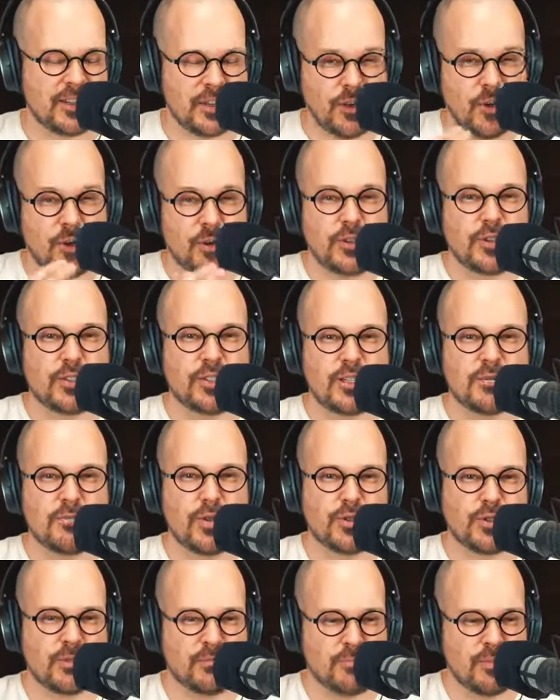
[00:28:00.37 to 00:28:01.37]
The audio is the
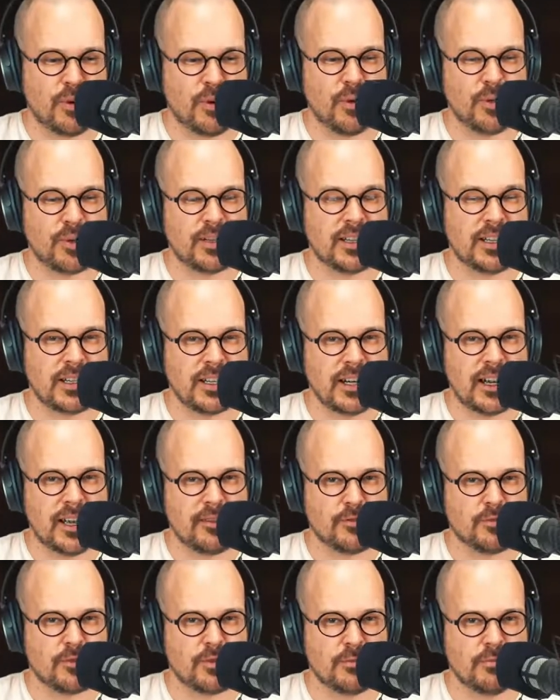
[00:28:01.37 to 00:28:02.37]
most important in the live
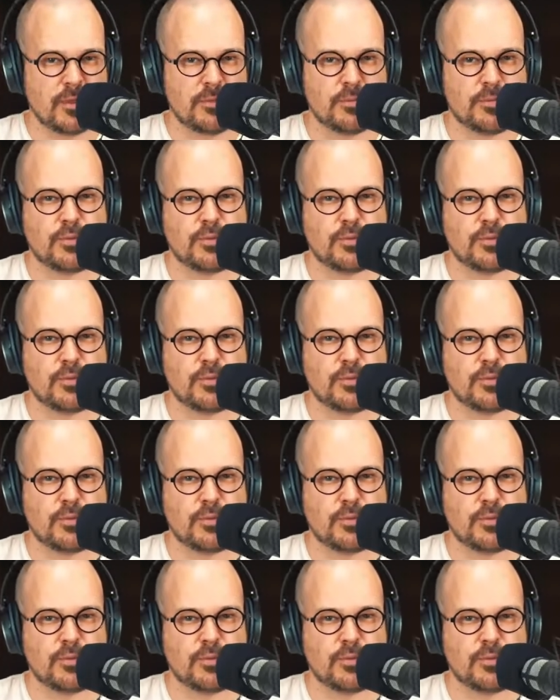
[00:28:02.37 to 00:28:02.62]
stream.